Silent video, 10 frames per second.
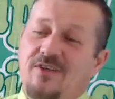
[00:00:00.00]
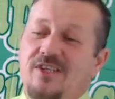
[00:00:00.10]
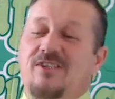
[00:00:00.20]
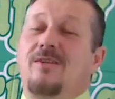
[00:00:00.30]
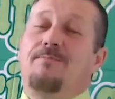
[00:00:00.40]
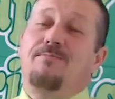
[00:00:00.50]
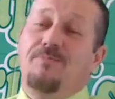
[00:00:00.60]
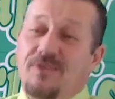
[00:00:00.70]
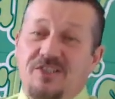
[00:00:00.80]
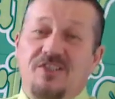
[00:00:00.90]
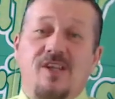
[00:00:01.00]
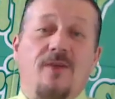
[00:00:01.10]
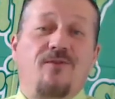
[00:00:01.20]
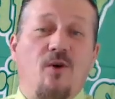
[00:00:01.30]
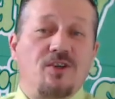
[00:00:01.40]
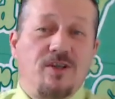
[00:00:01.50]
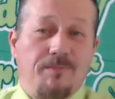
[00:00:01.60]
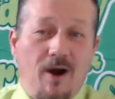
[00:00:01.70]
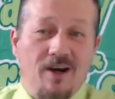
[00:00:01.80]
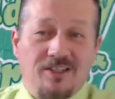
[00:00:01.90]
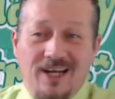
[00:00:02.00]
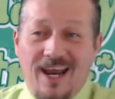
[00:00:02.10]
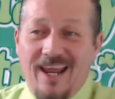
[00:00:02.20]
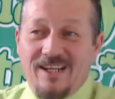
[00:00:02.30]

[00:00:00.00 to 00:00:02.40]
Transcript: This is the unfortunate part today,